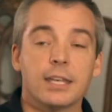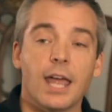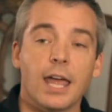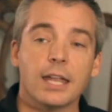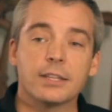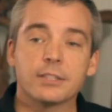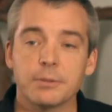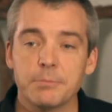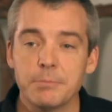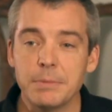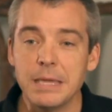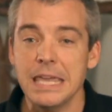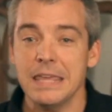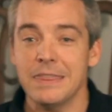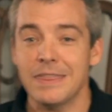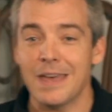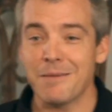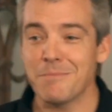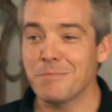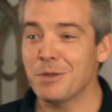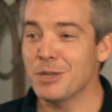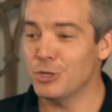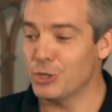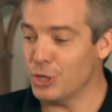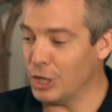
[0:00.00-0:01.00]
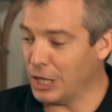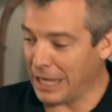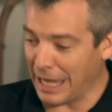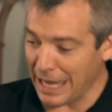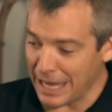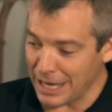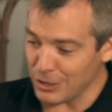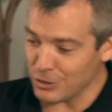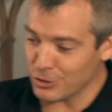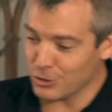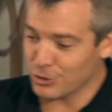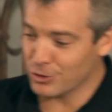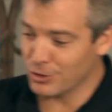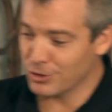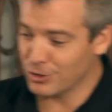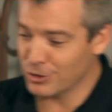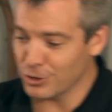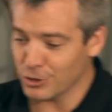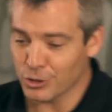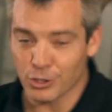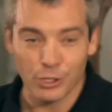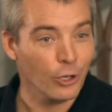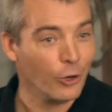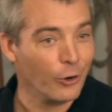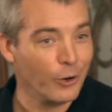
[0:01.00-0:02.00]
now to me, that means you can't
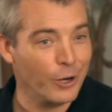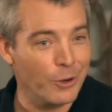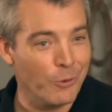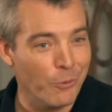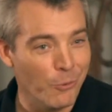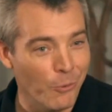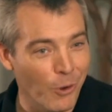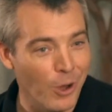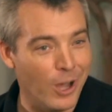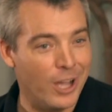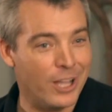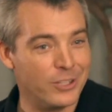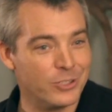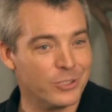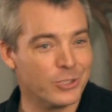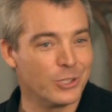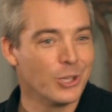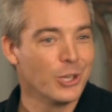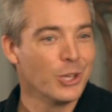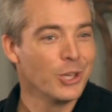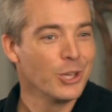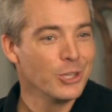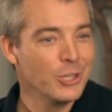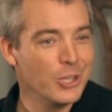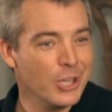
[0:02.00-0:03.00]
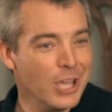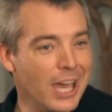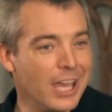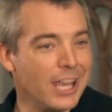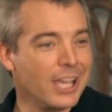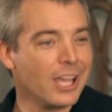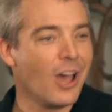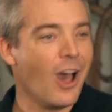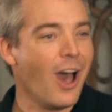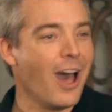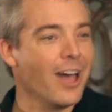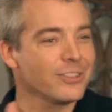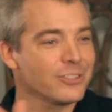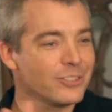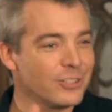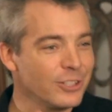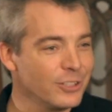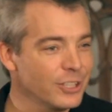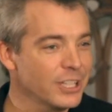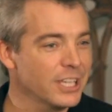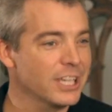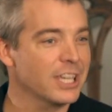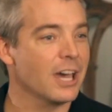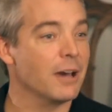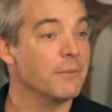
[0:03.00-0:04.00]
just learn it once. You got to
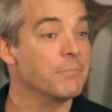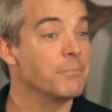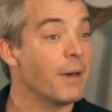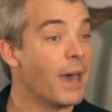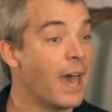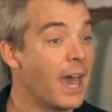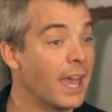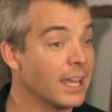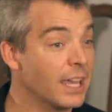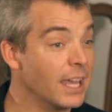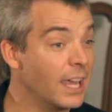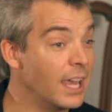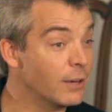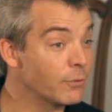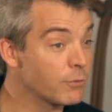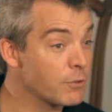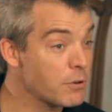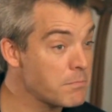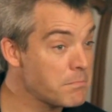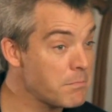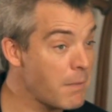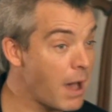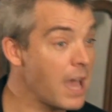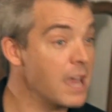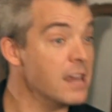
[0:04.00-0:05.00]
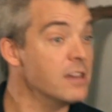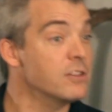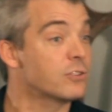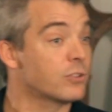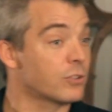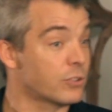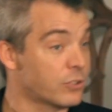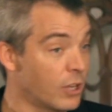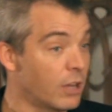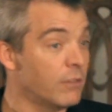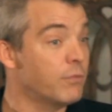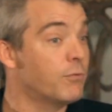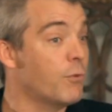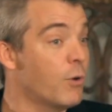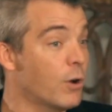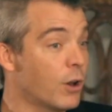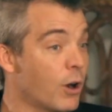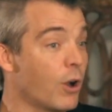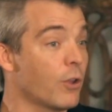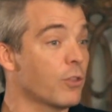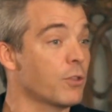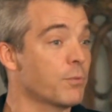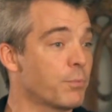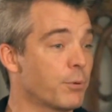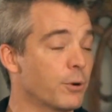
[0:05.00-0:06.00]
constantly come back and remind yourself what
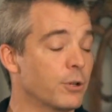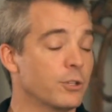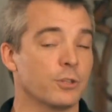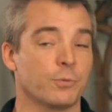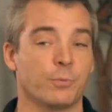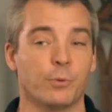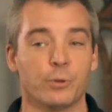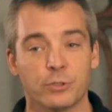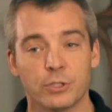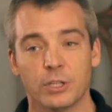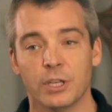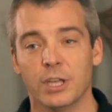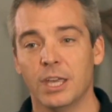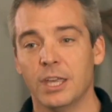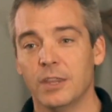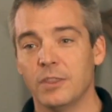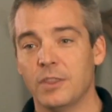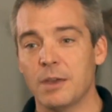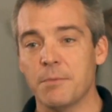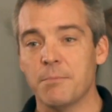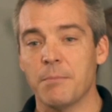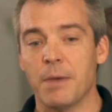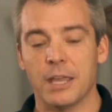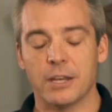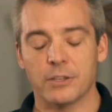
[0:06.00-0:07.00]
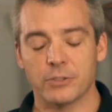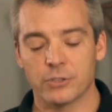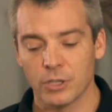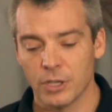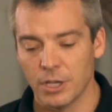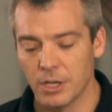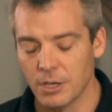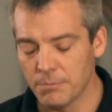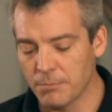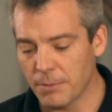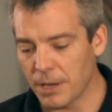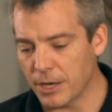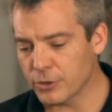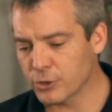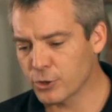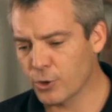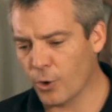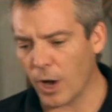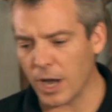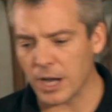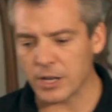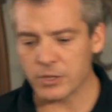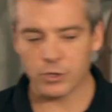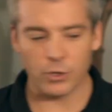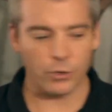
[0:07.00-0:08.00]
are the principles that made us made us
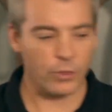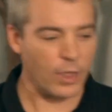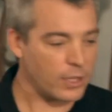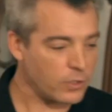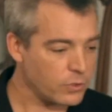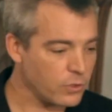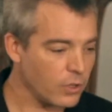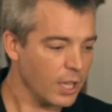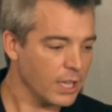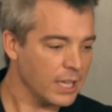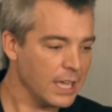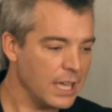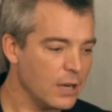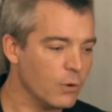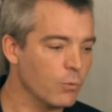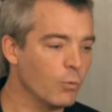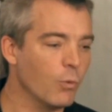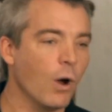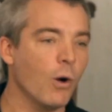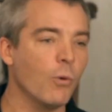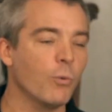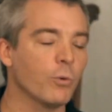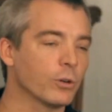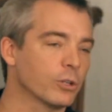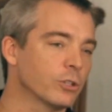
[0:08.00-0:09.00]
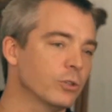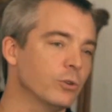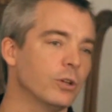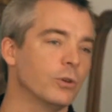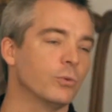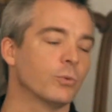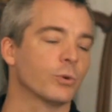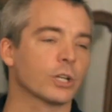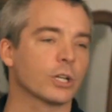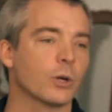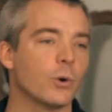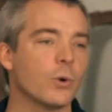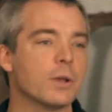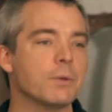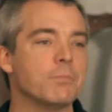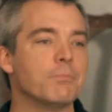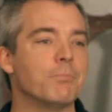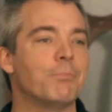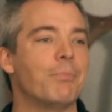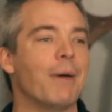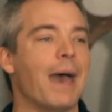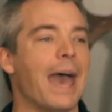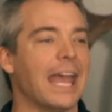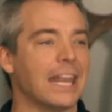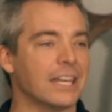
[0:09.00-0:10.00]
great. And so that's again what we're doing. We're going
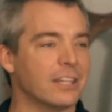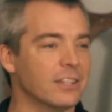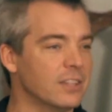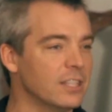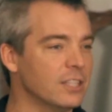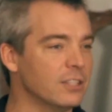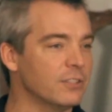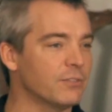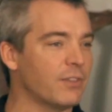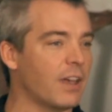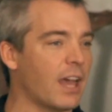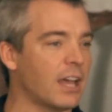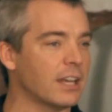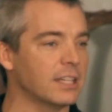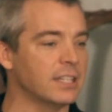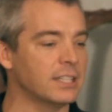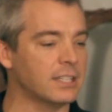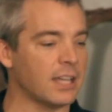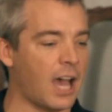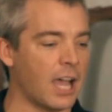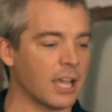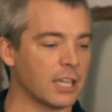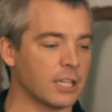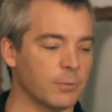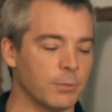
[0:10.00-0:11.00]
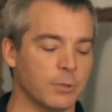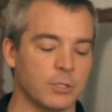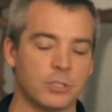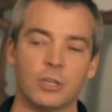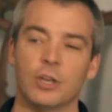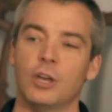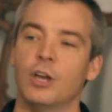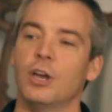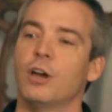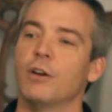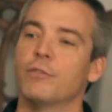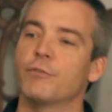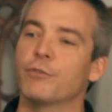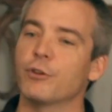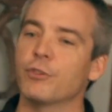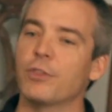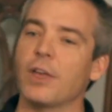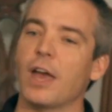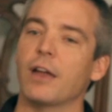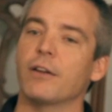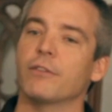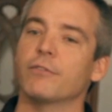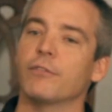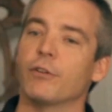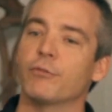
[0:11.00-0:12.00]
back to these founding documents for
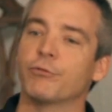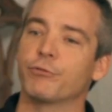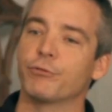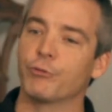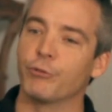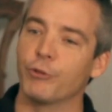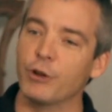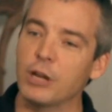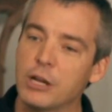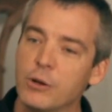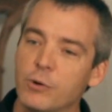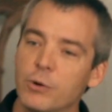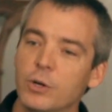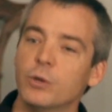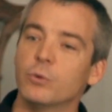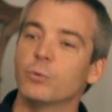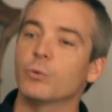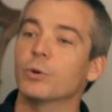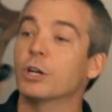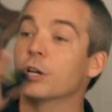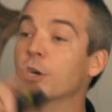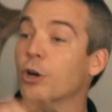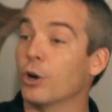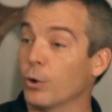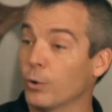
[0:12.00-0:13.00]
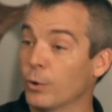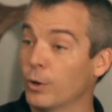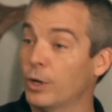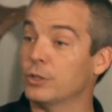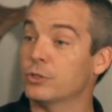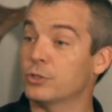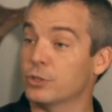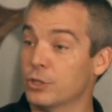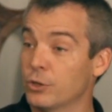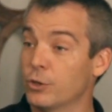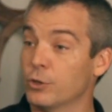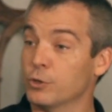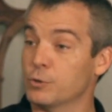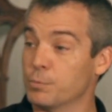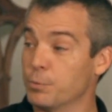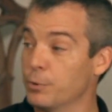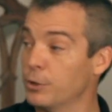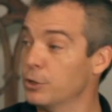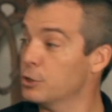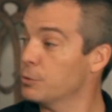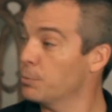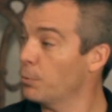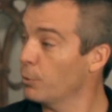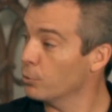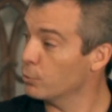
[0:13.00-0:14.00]
that frequent recurrence to those
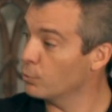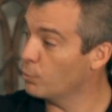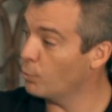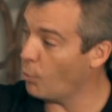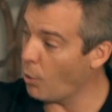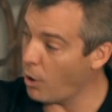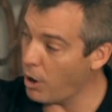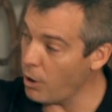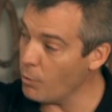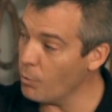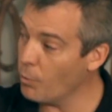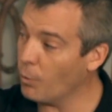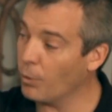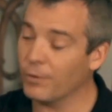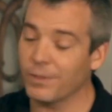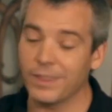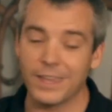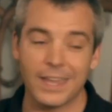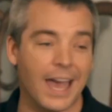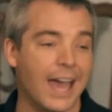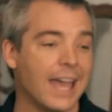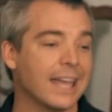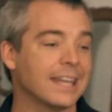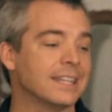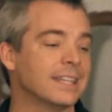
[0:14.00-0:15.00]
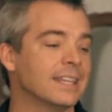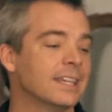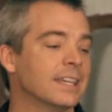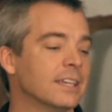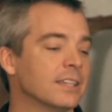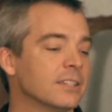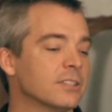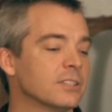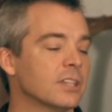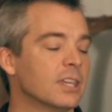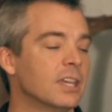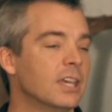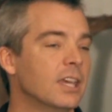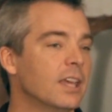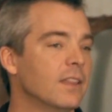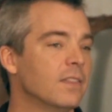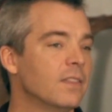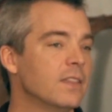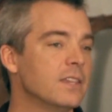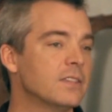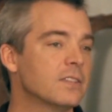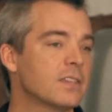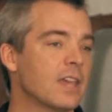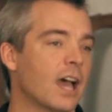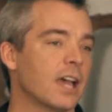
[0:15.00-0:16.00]
principles. What were the ideas
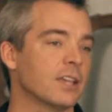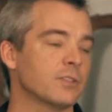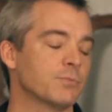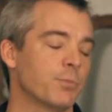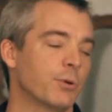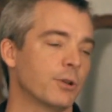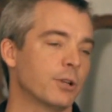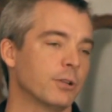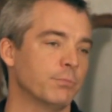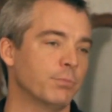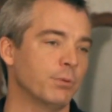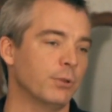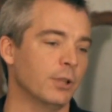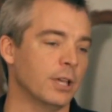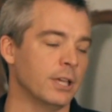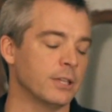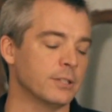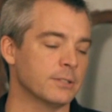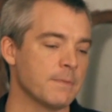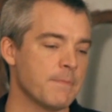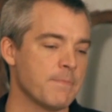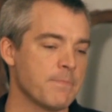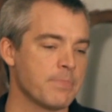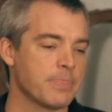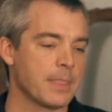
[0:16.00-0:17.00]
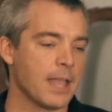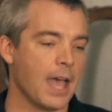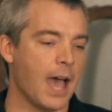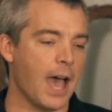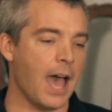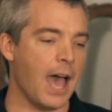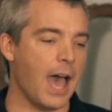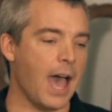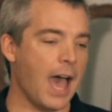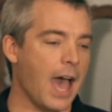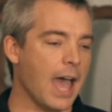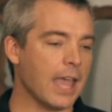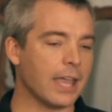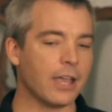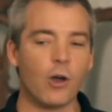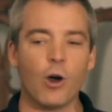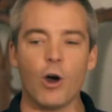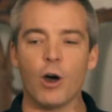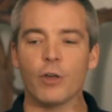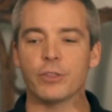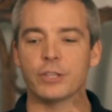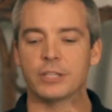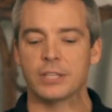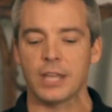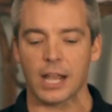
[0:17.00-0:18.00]
these guys put in place? I
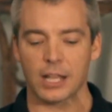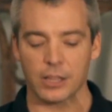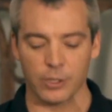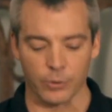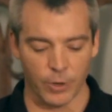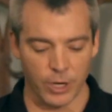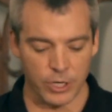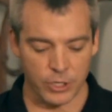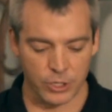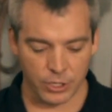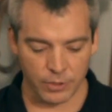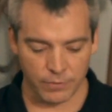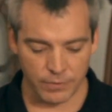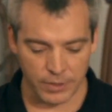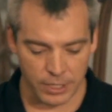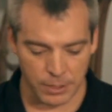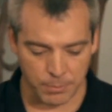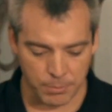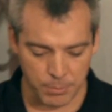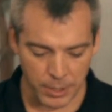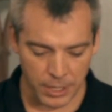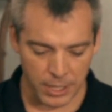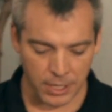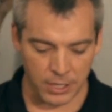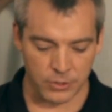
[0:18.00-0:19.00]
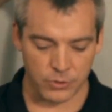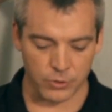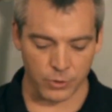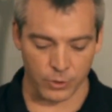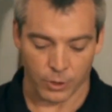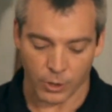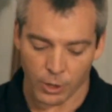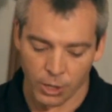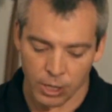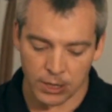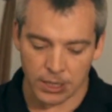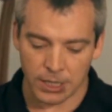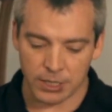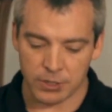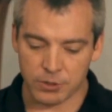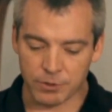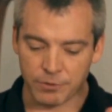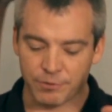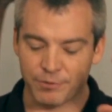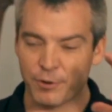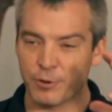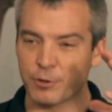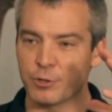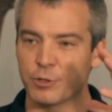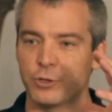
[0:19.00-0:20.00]
call the Declaration of Independence, or, at least the
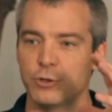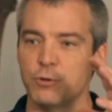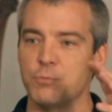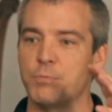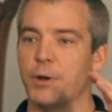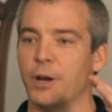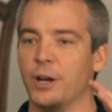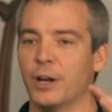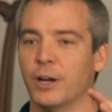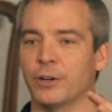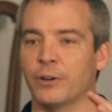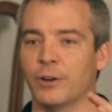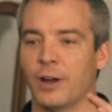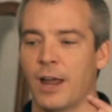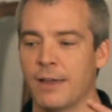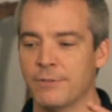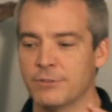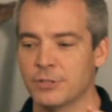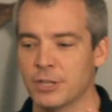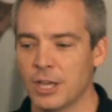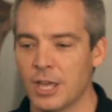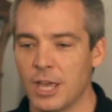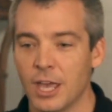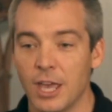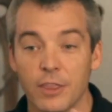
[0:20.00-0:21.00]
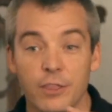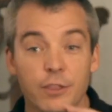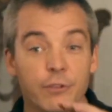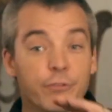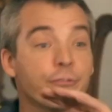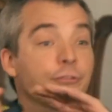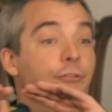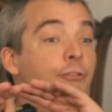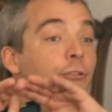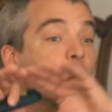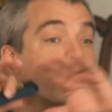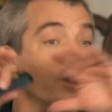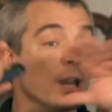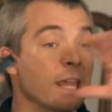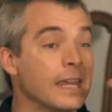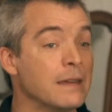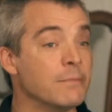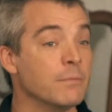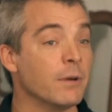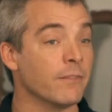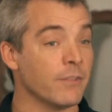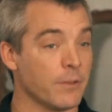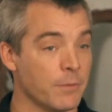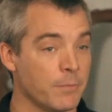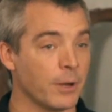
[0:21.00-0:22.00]
first two paragraphs, the
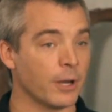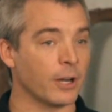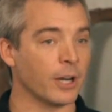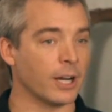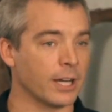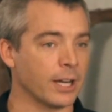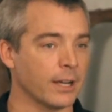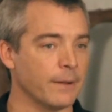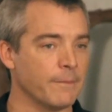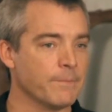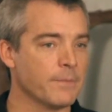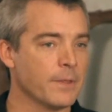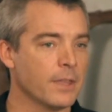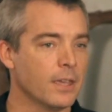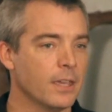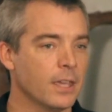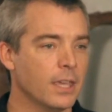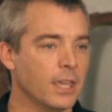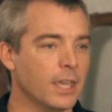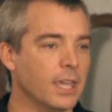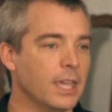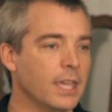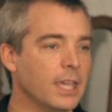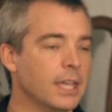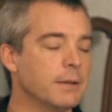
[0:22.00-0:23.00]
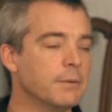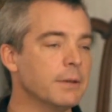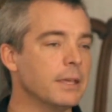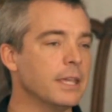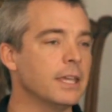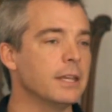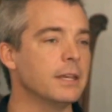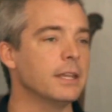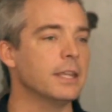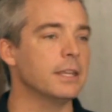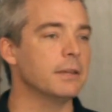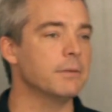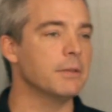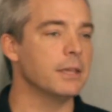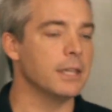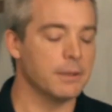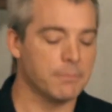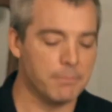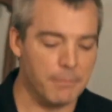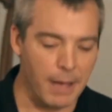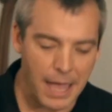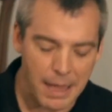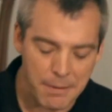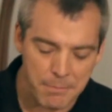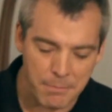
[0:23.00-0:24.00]
frame of America. In, in, in, in
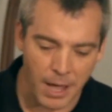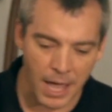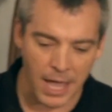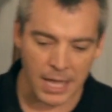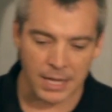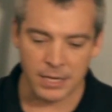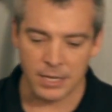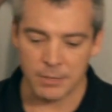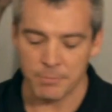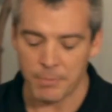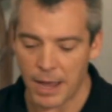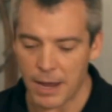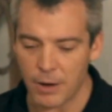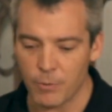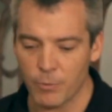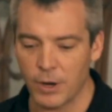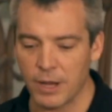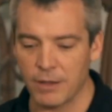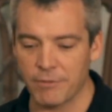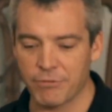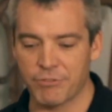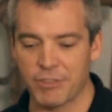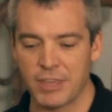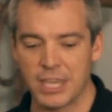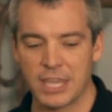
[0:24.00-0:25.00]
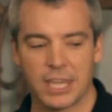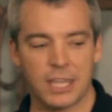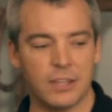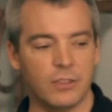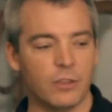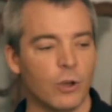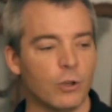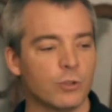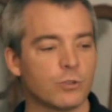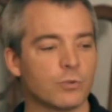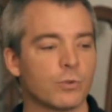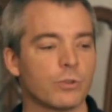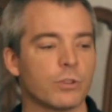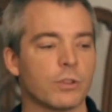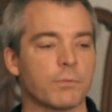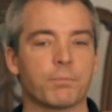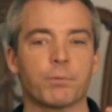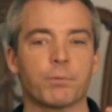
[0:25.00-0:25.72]
my mind, in my way of thinking, those were the